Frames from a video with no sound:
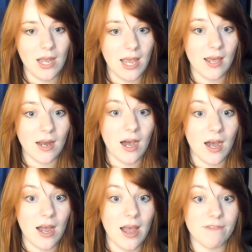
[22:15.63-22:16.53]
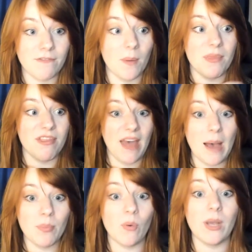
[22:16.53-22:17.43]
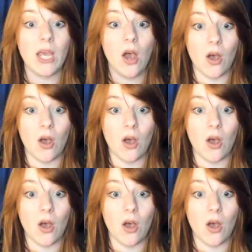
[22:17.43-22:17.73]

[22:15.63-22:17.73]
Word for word: and mm-hmm from that point